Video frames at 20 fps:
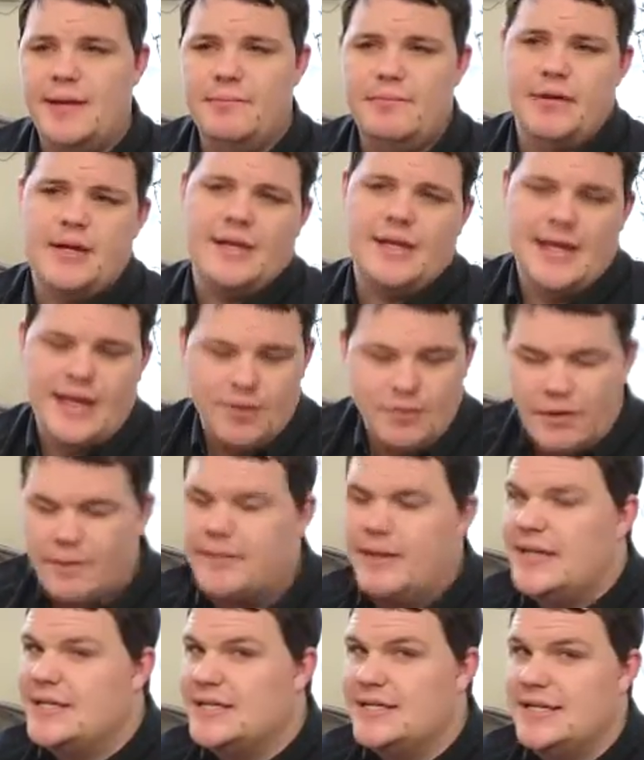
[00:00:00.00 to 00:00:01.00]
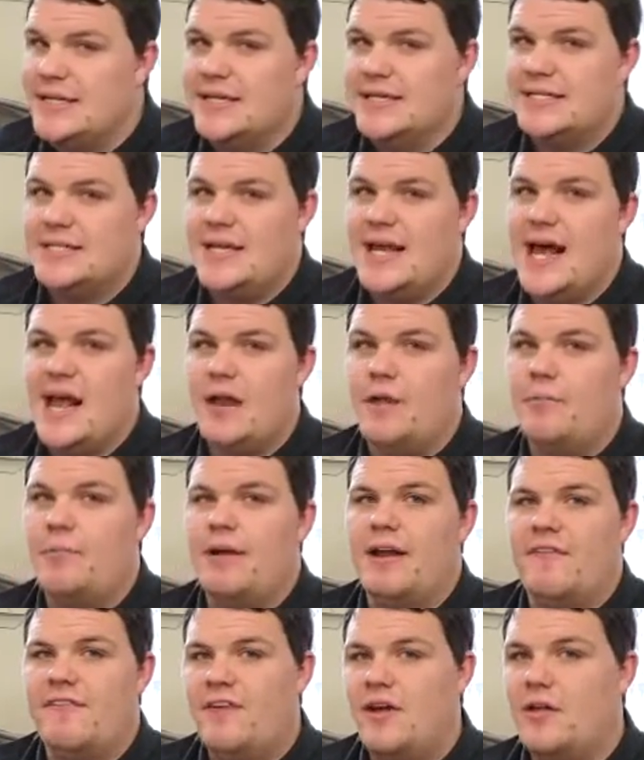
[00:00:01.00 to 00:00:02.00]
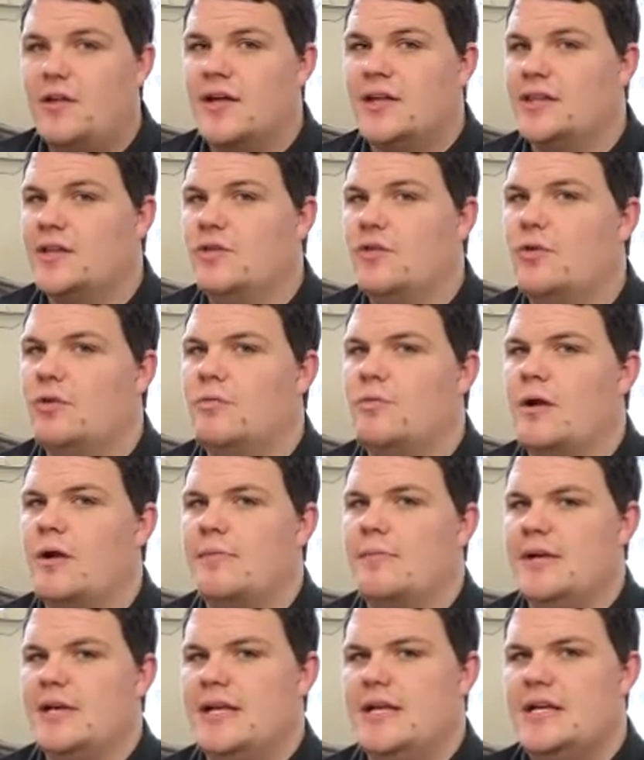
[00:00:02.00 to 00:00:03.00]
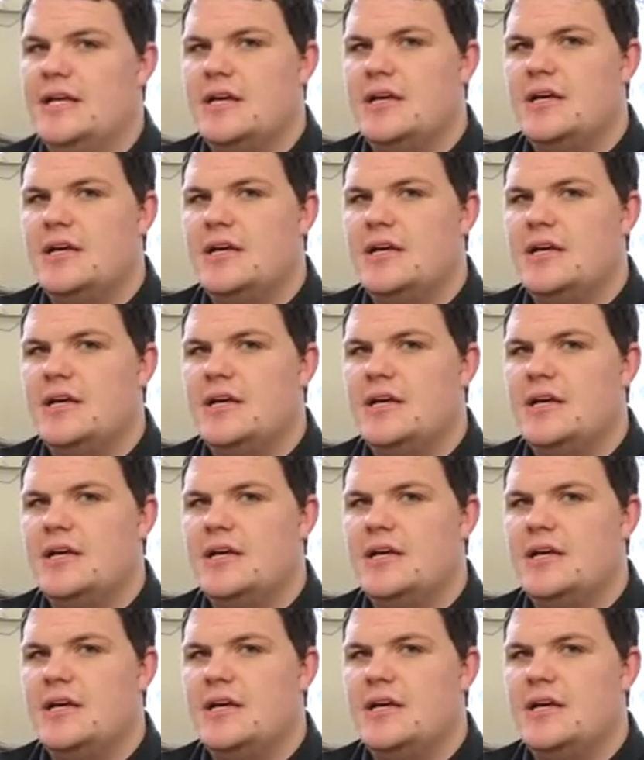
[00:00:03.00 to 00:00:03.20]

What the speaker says: but like I want to be in Seattle. But I felt like the Lord wanted me